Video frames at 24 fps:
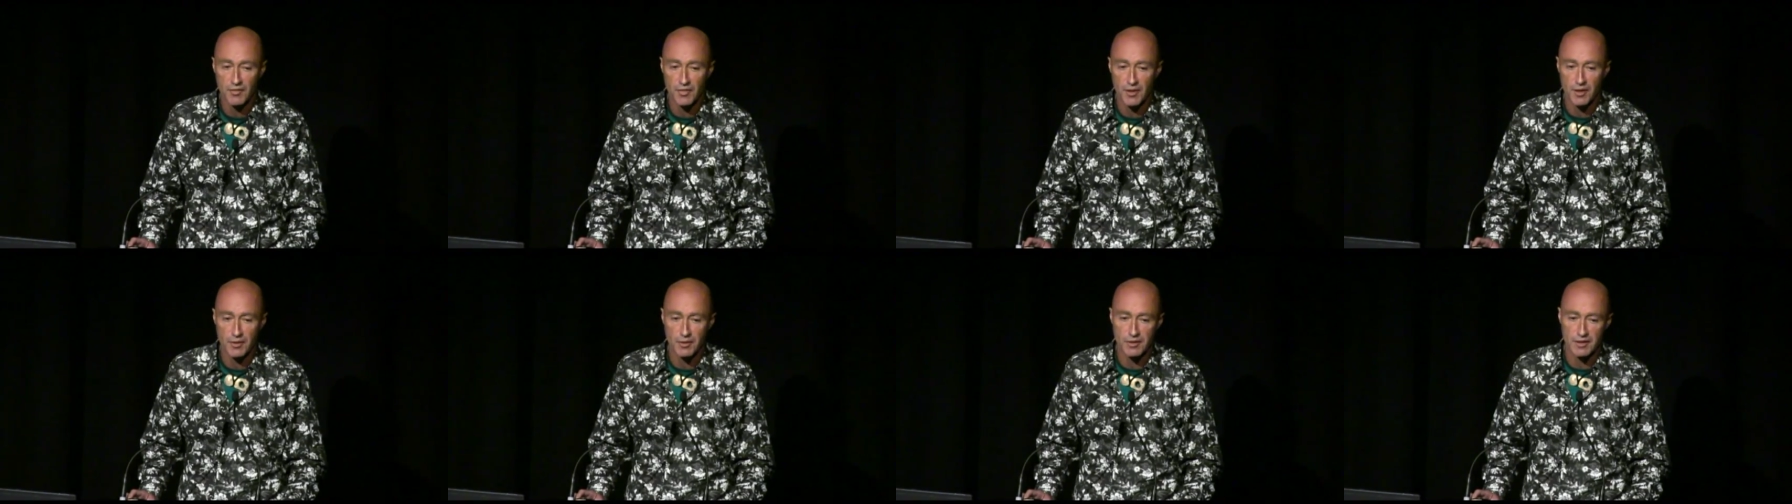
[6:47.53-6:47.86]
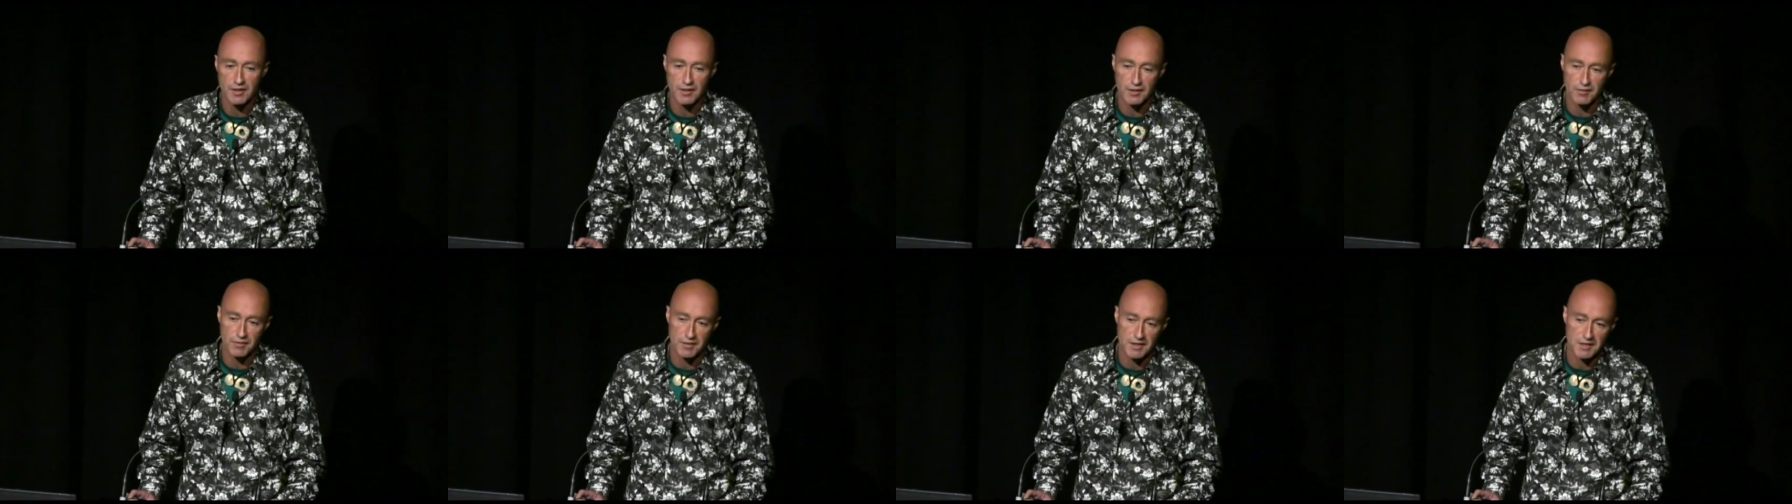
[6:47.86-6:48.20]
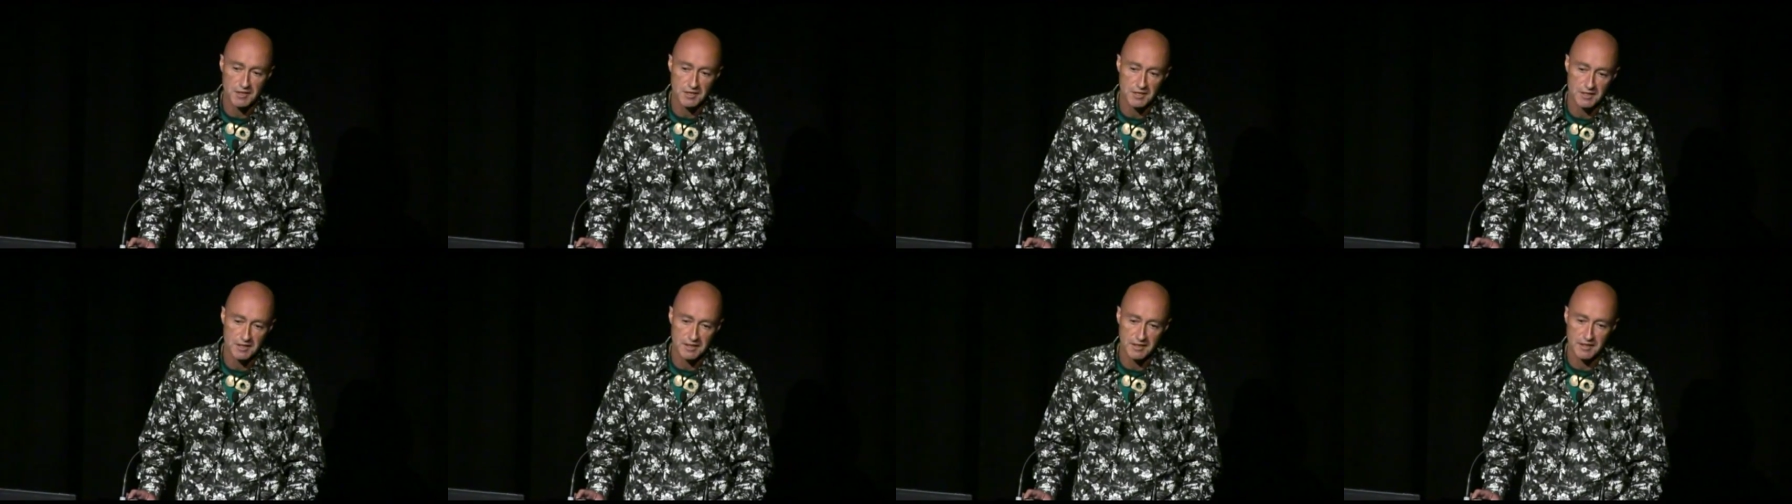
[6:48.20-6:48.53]
they're
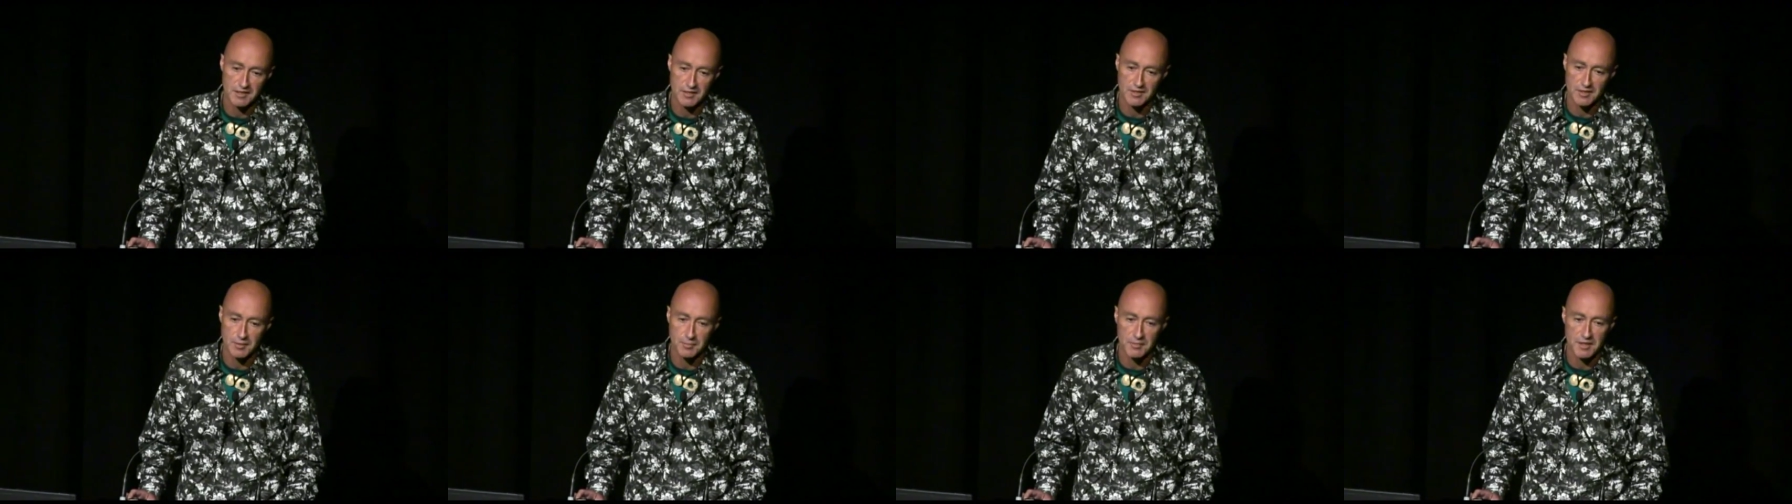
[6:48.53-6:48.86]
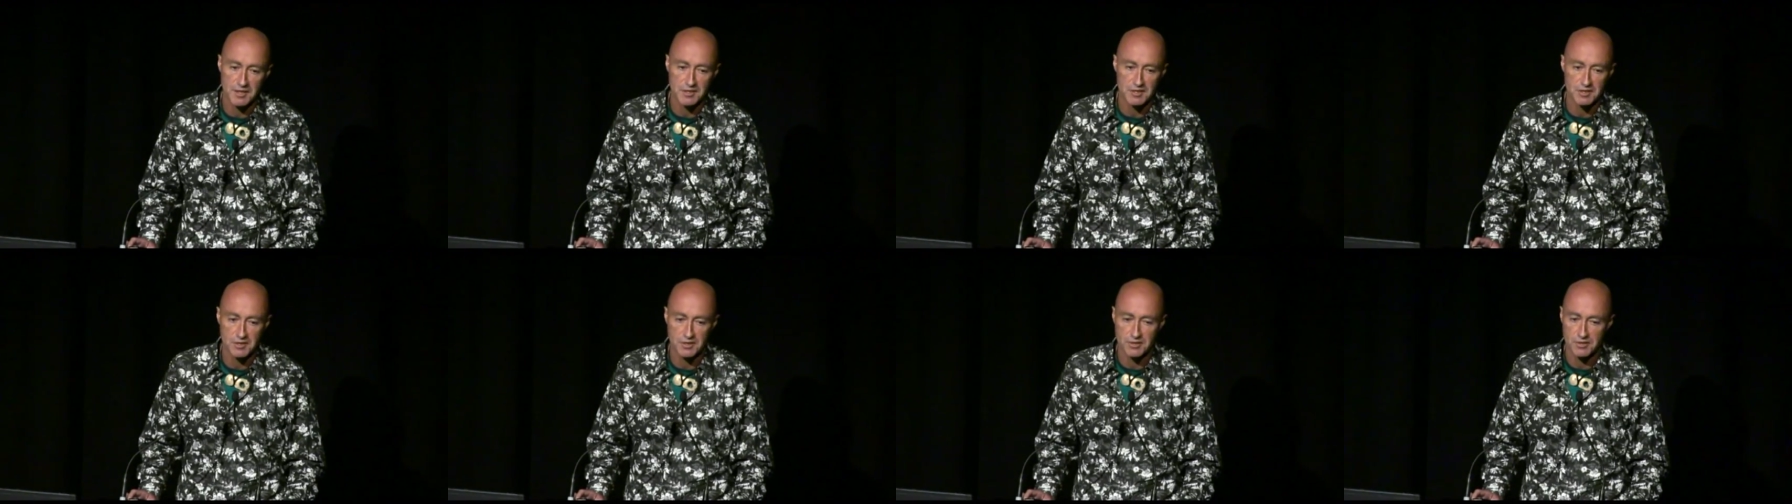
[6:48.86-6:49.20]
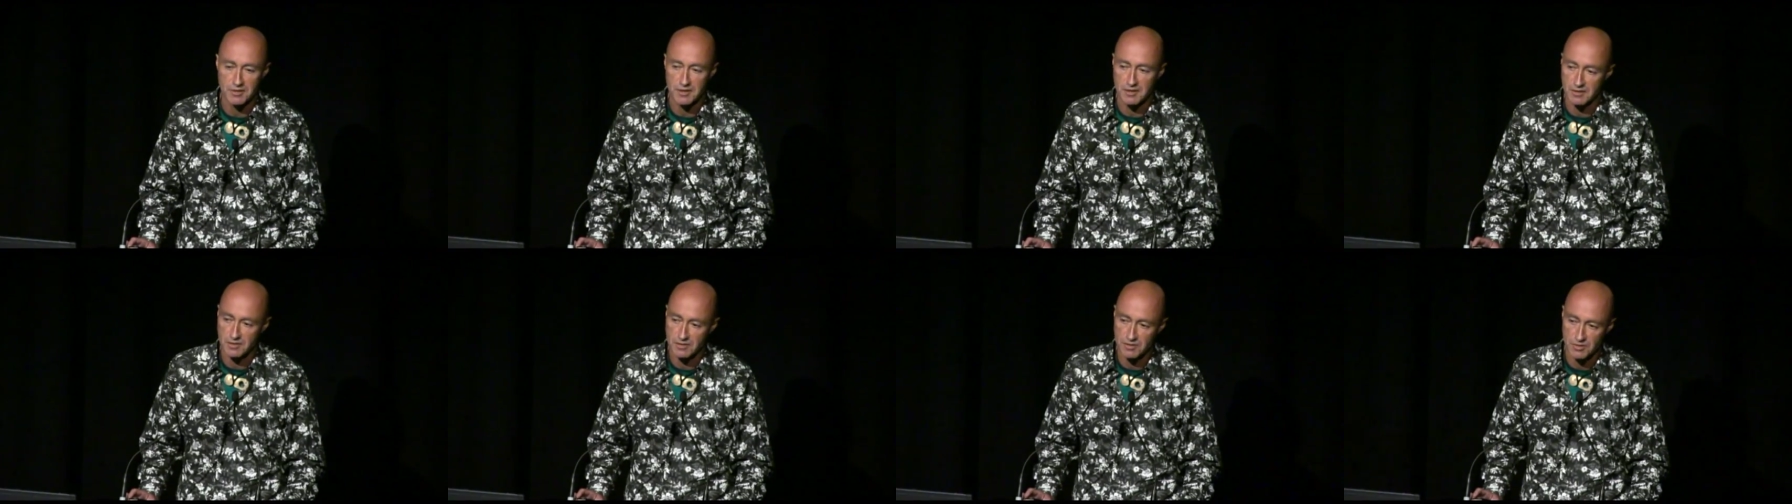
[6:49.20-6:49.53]
innovation against a major
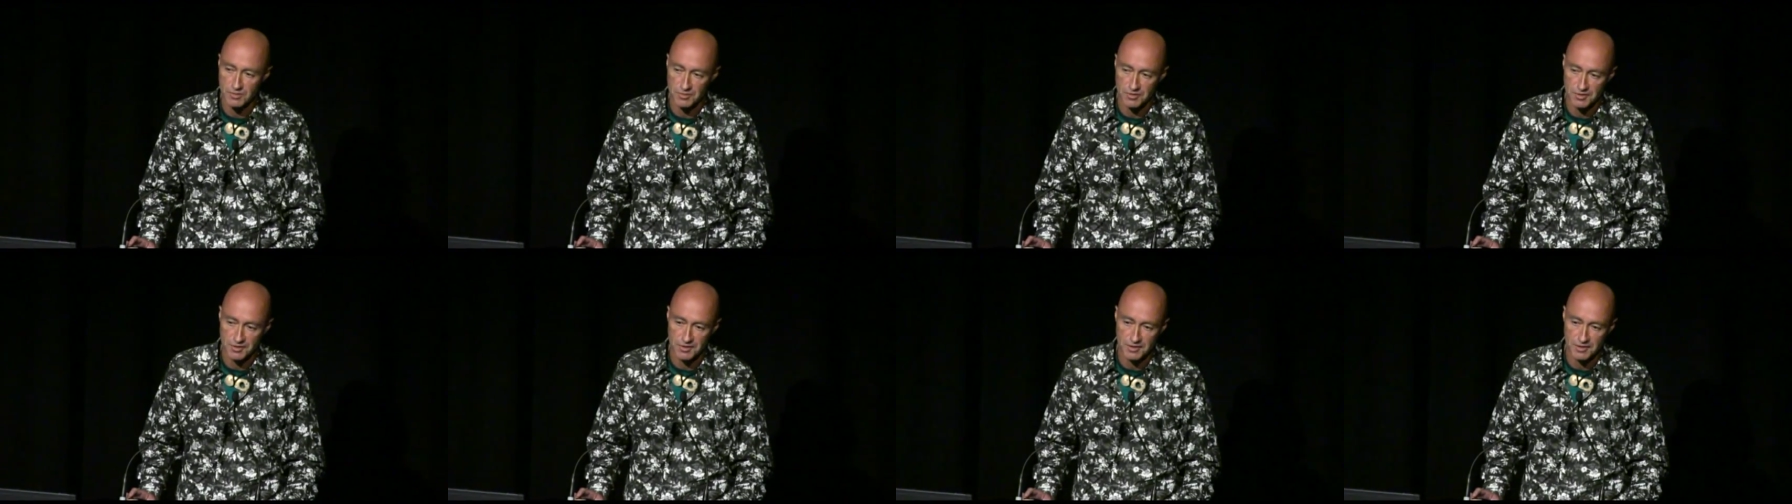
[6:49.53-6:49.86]
threat called